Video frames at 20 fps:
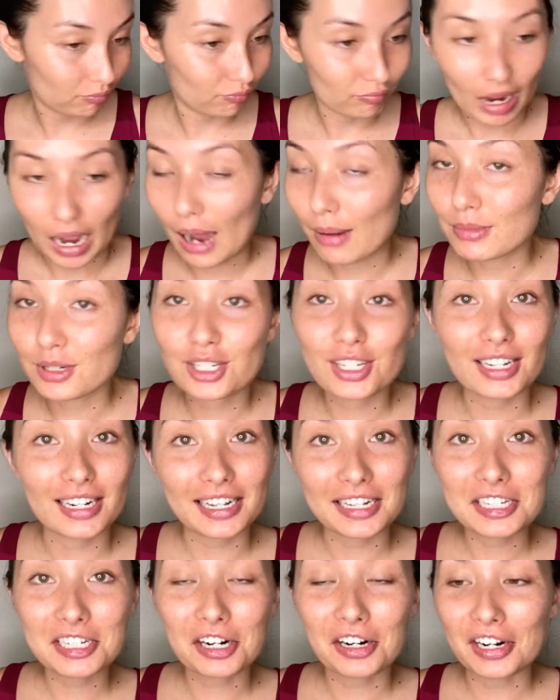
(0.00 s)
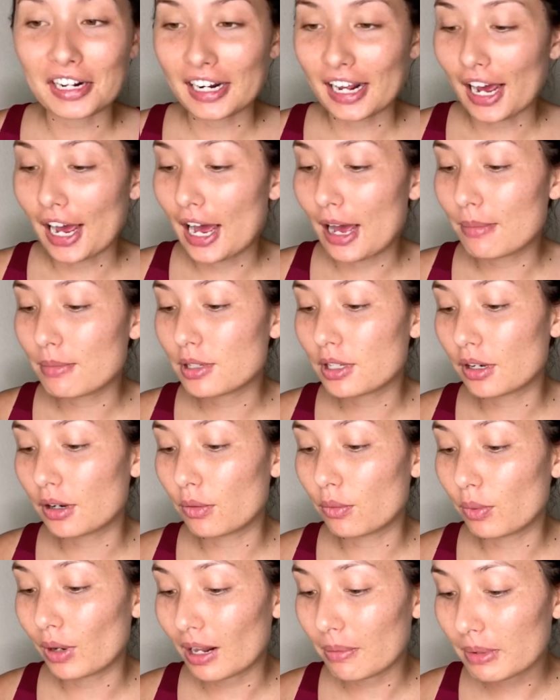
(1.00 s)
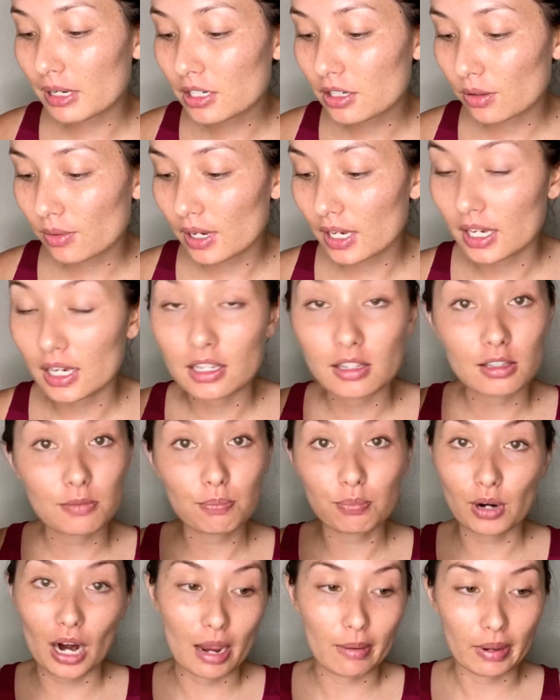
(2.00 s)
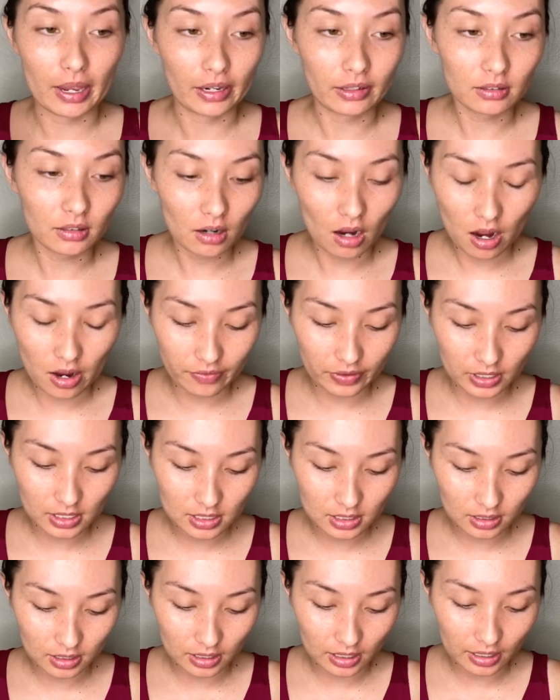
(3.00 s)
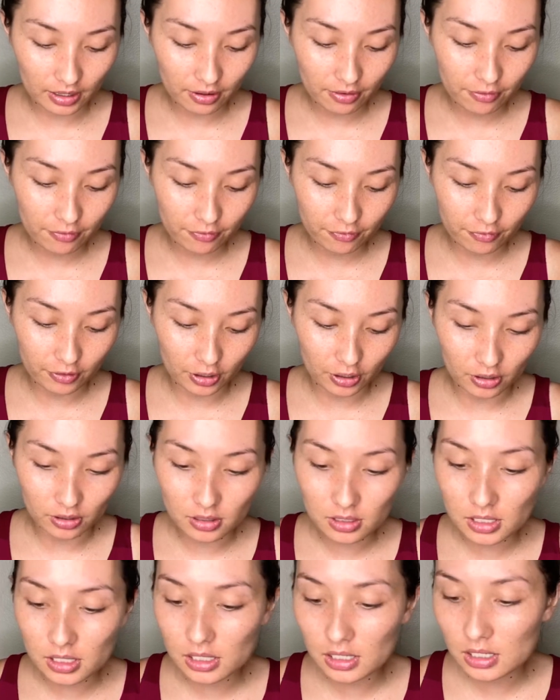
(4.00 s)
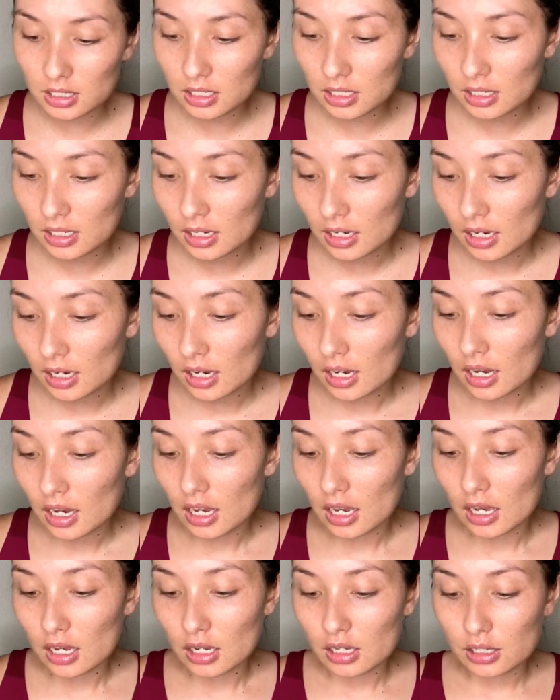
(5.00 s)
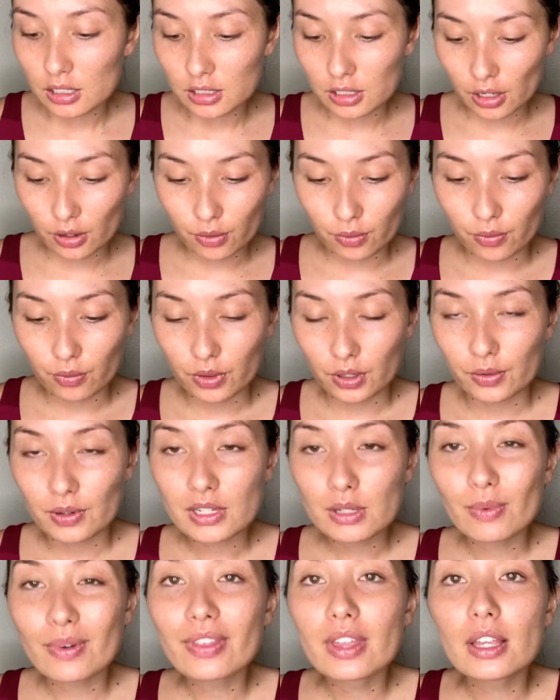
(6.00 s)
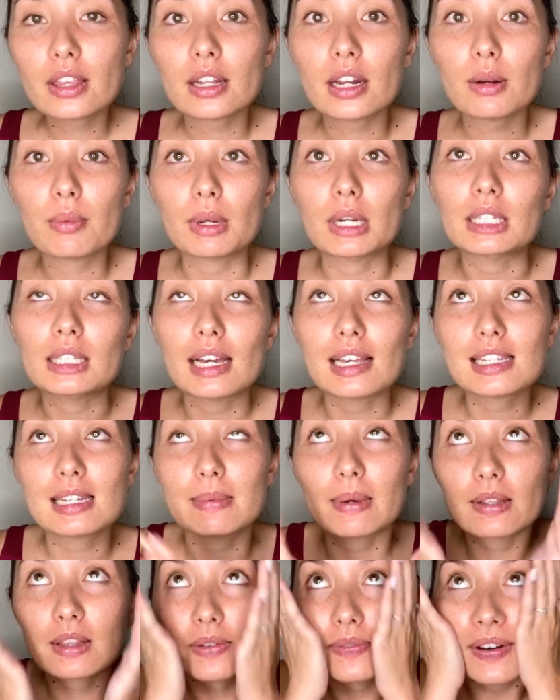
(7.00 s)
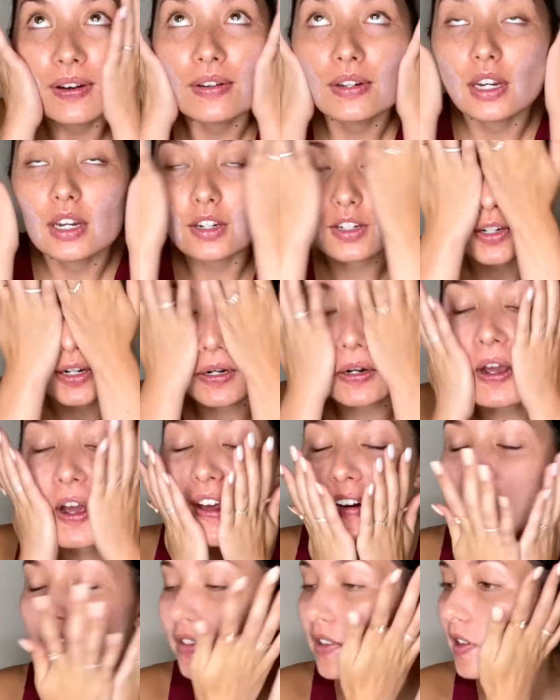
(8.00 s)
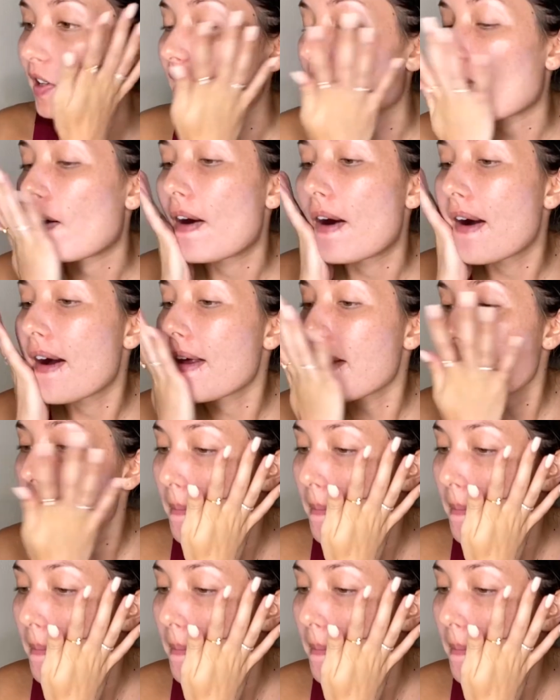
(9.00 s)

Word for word: I'm just gonna get started. Um, so what I've been doing is priming, obviously, first. So there is one thing that I realized about the foundation kind of early on